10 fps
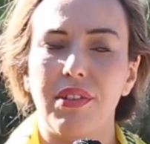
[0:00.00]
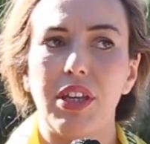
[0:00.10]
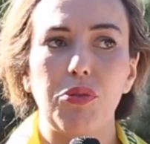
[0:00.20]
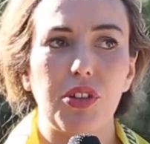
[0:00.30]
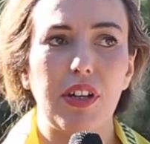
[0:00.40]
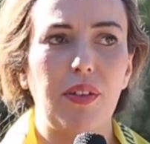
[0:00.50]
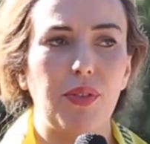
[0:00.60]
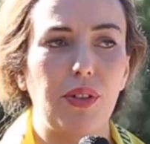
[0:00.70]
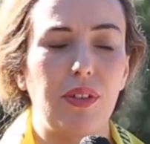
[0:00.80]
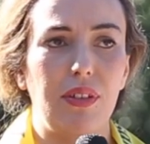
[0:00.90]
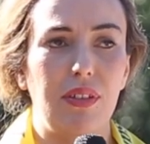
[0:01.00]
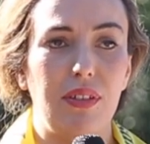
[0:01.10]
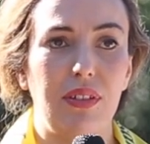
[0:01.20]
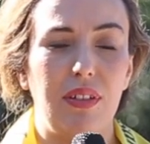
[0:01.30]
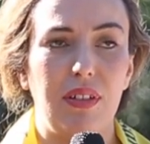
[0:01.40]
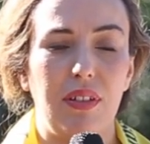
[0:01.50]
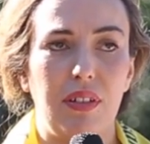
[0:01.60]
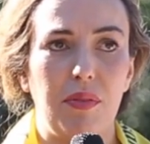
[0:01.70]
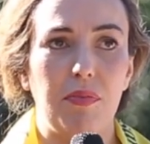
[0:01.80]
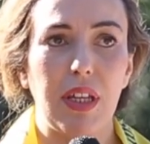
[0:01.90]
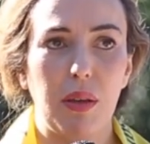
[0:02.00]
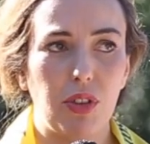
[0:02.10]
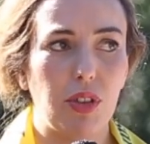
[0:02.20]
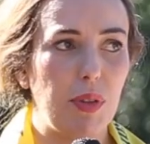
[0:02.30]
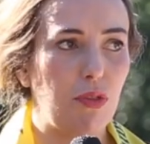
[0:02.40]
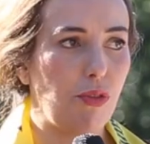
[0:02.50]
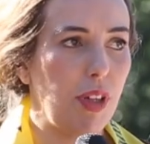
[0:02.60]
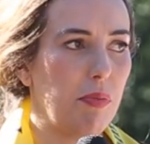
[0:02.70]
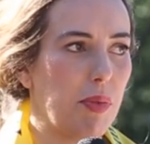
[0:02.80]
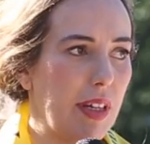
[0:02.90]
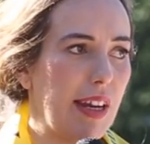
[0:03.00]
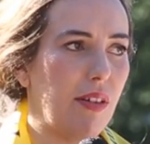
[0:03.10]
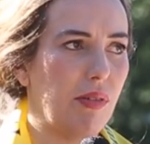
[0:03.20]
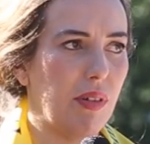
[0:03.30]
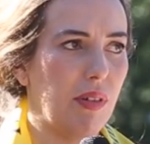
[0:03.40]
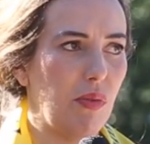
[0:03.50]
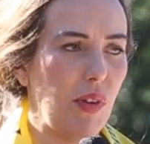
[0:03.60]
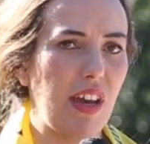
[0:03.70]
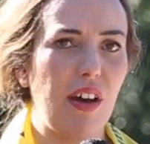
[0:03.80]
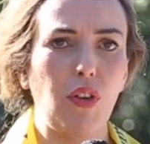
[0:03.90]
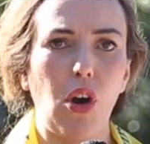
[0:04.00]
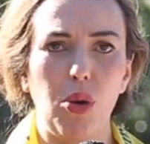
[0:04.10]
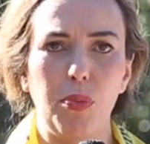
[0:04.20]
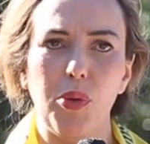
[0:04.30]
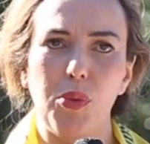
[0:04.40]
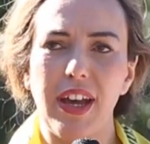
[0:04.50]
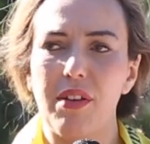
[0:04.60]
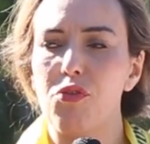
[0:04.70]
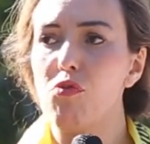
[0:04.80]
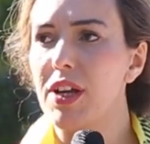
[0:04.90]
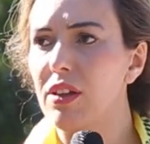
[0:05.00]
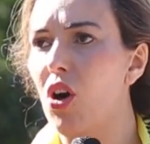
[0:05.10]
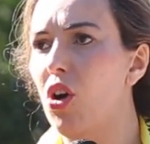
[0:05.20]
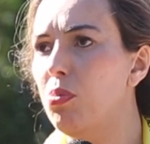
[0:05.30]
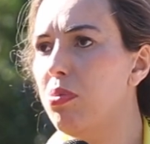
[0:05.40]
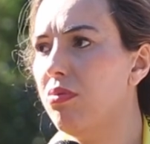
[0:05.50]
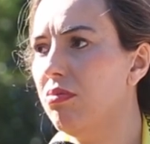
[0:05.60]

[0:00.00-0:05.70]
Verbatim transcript: he would never be able to be free, but now we have hope. We have real hope